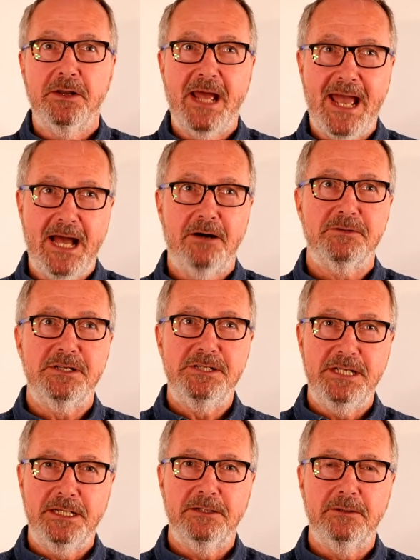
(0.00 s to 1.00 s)
how to
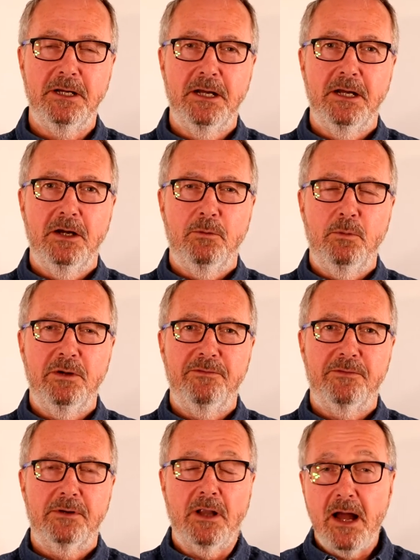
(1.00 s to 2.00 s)
deal
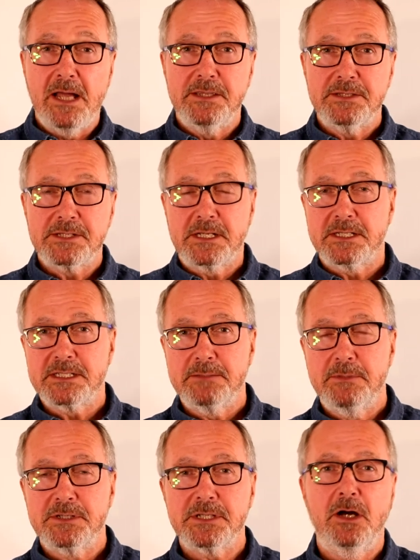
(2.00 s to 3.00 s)
with clients,
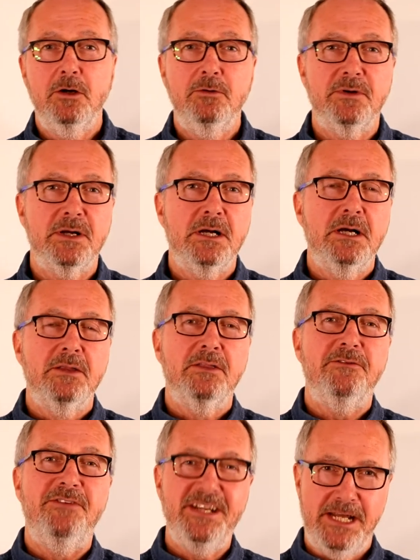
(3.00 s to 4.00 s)
customers over the
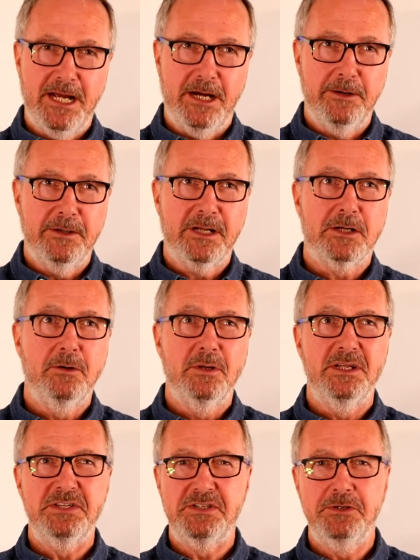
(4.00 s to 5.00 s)
video. And I call
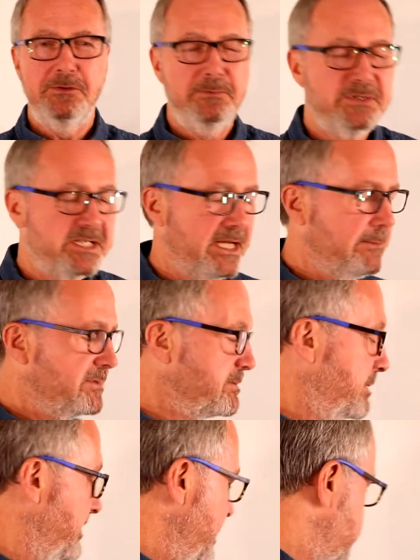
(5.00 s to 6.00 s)
it Zoom tips.
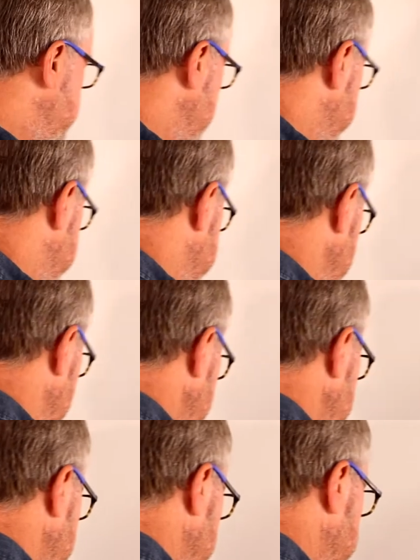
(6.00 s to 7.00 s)
But these tips
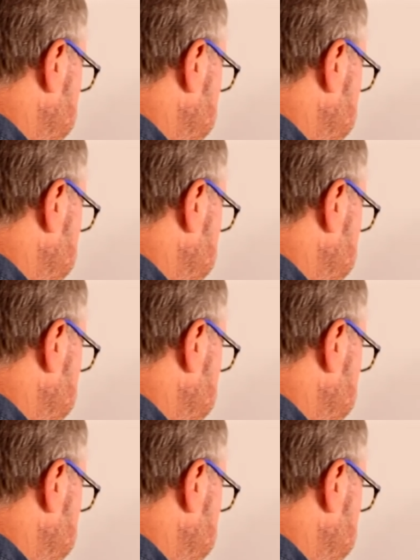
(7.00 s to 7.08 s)
you could be